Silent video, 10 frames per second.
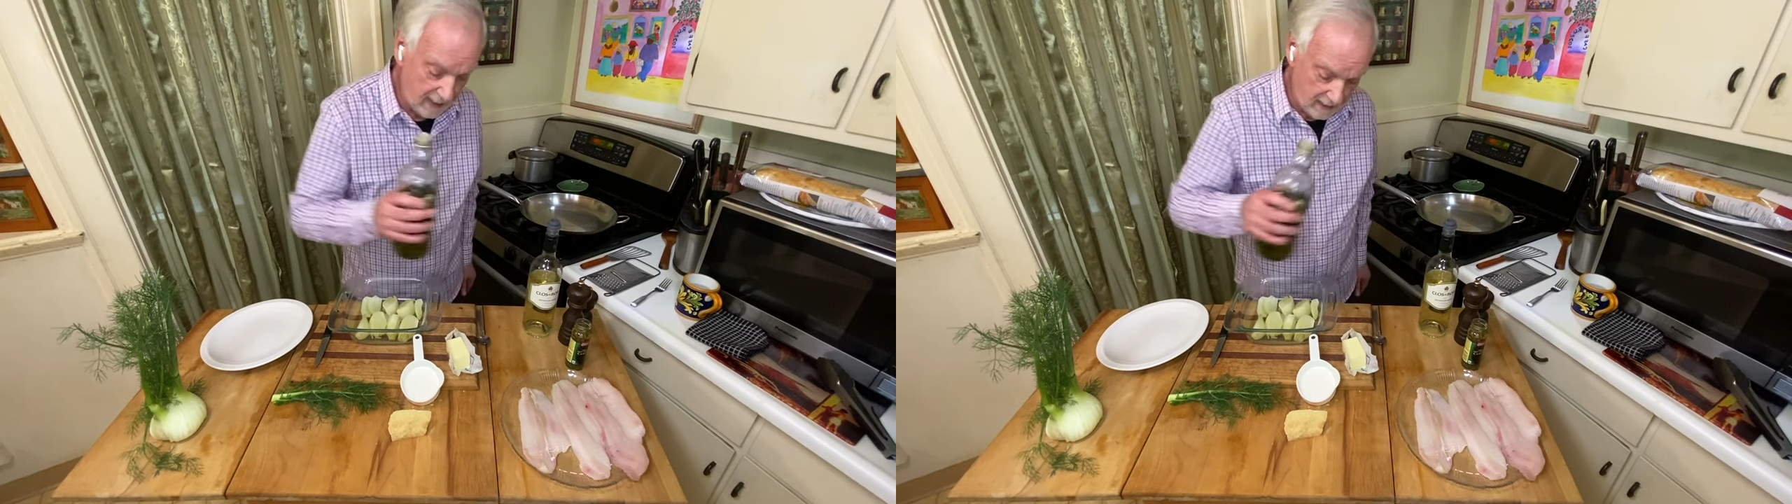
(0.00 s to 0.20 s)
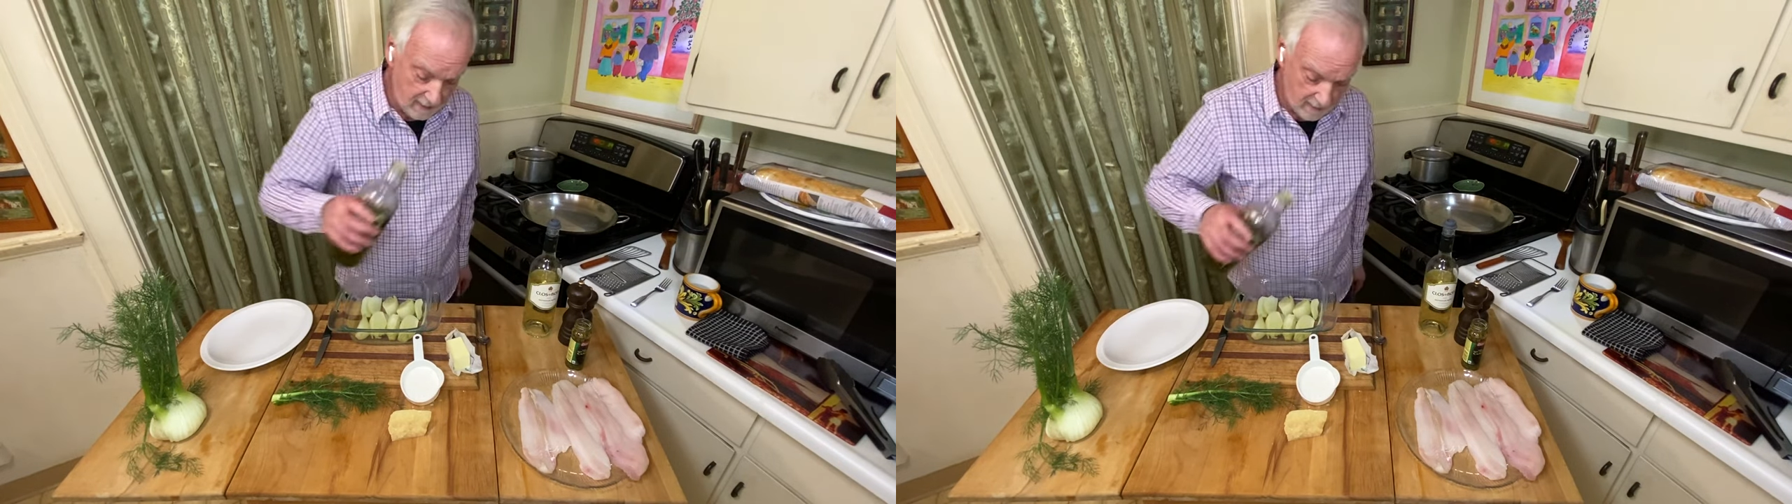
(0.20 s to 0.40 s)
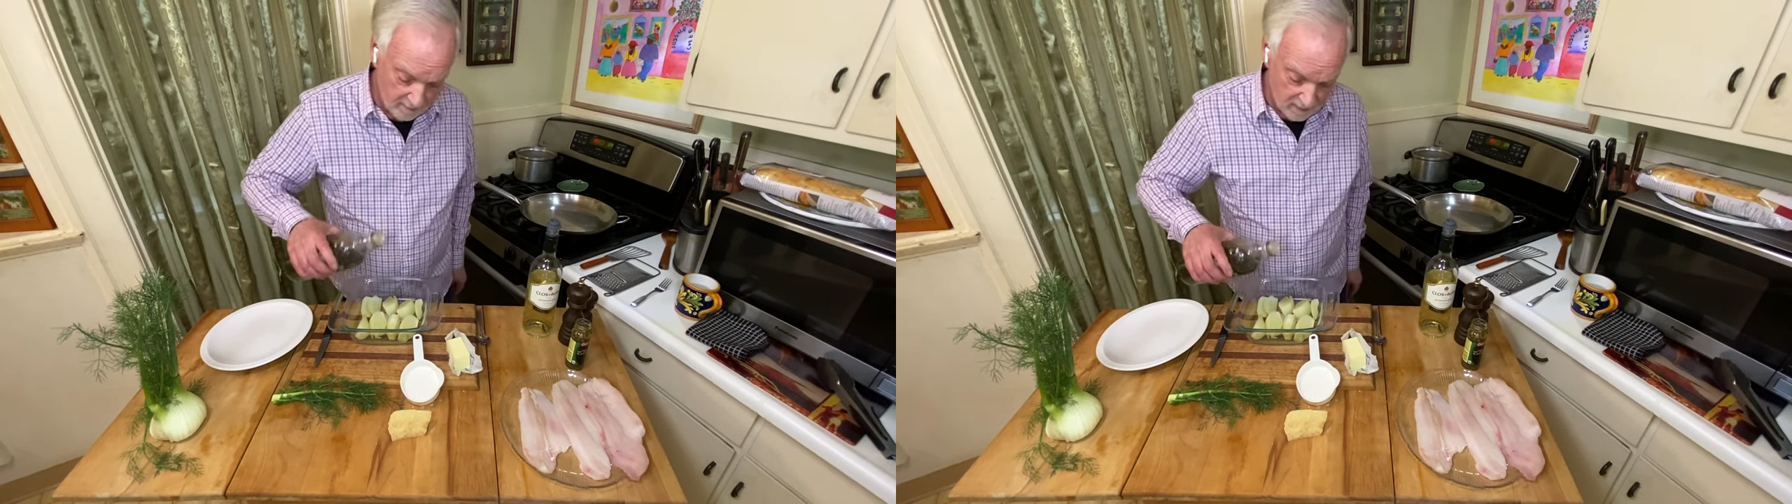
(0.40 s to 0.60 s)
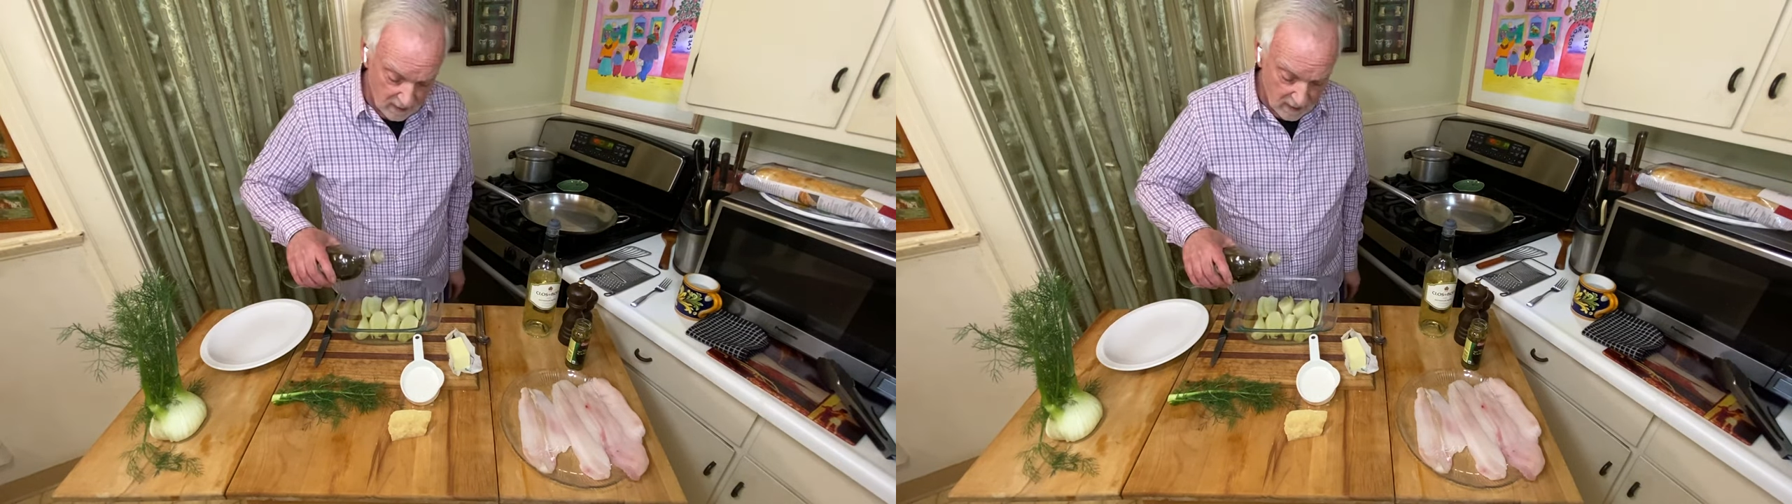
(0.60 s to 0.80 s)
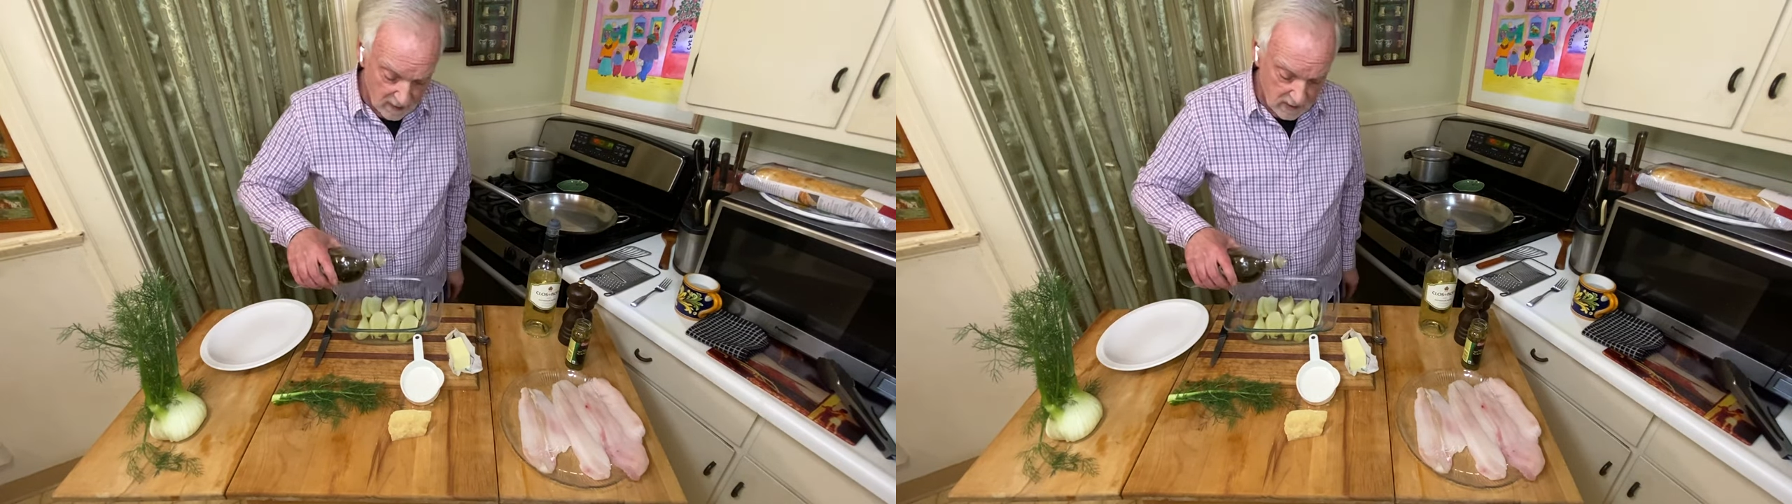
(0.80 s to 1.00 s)
add
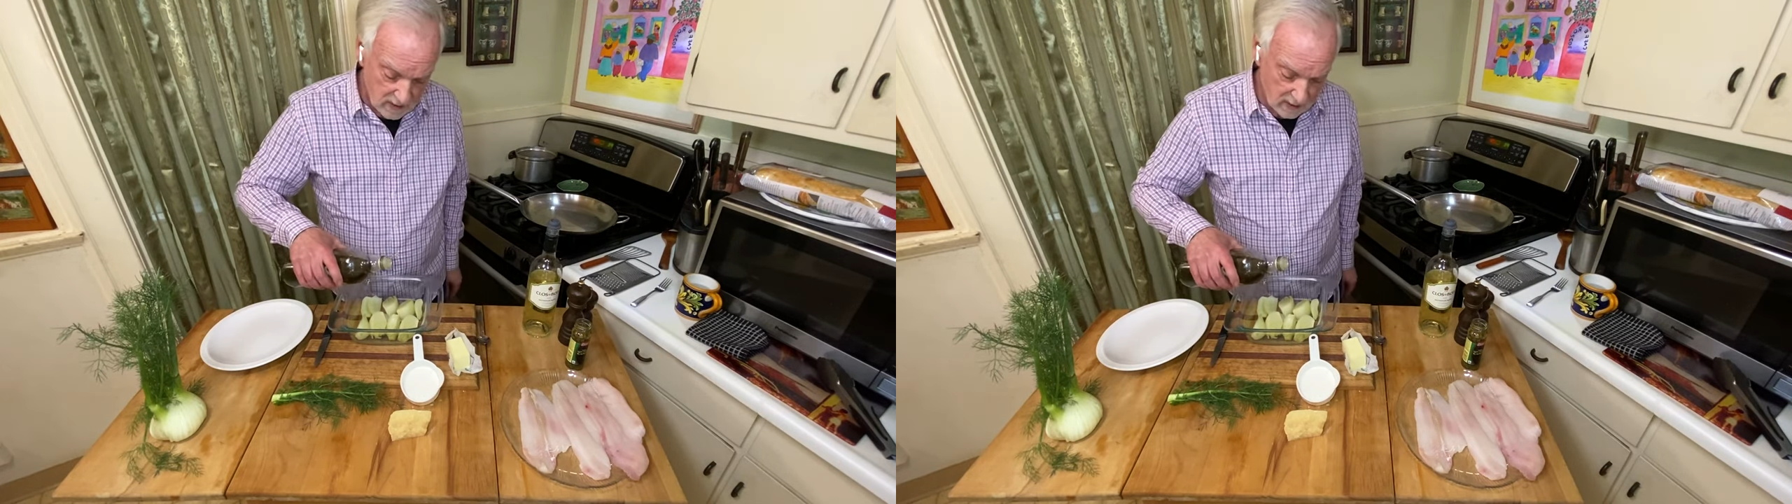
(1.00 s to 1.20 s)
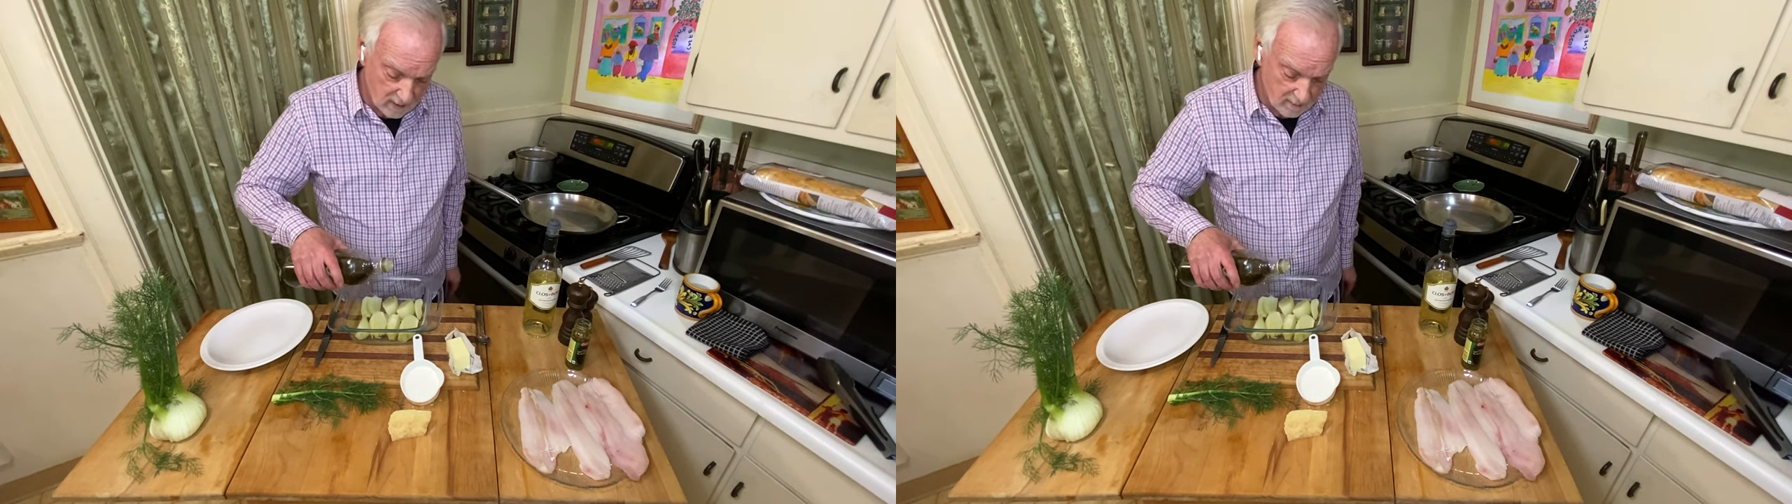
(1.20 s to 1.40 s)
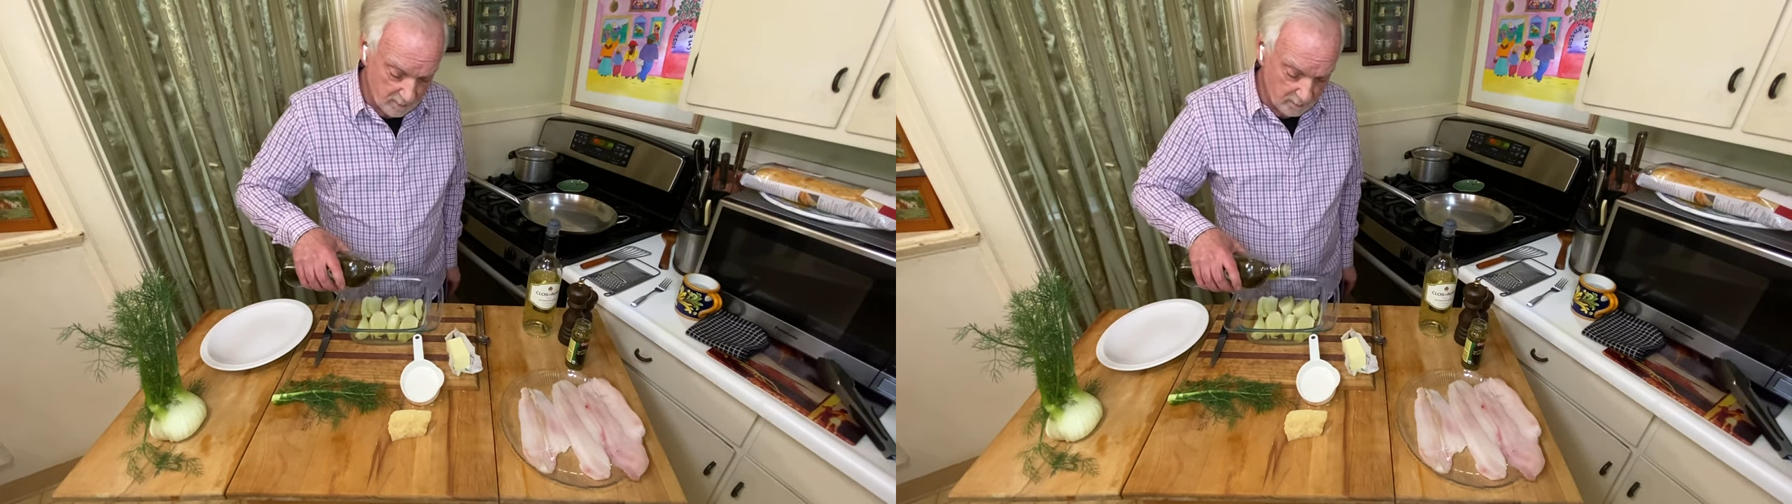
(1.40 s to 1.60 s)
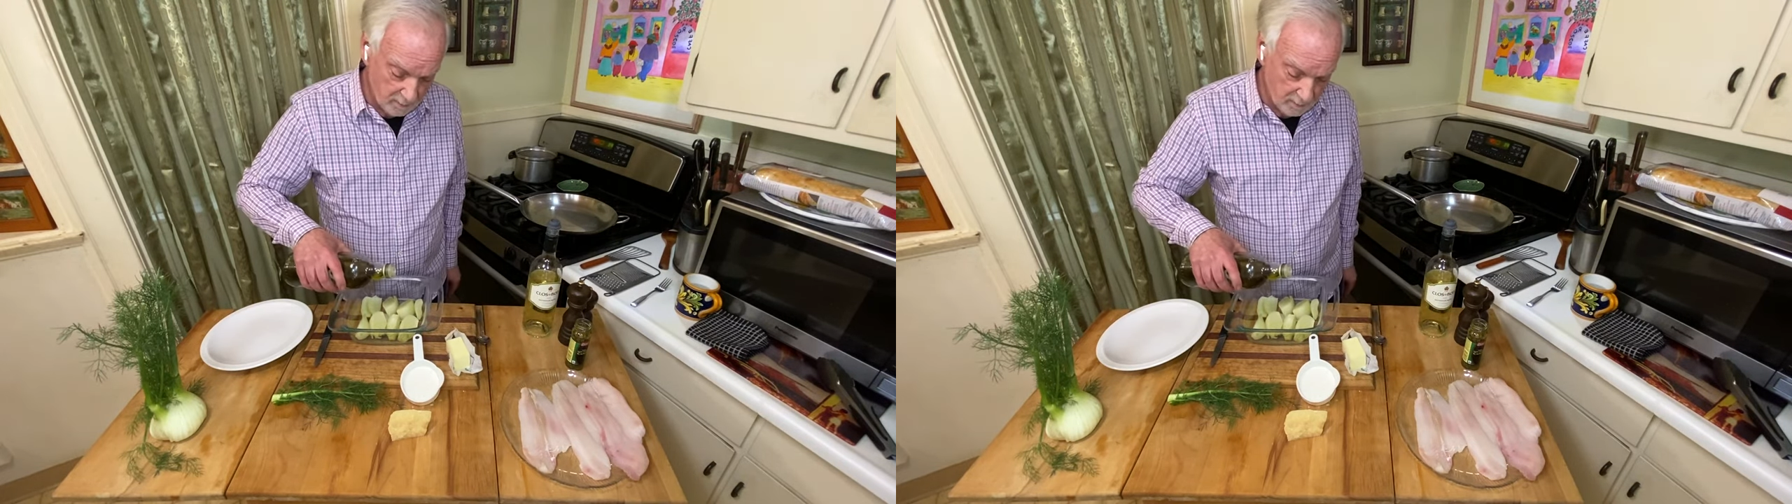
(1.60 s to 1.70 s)
some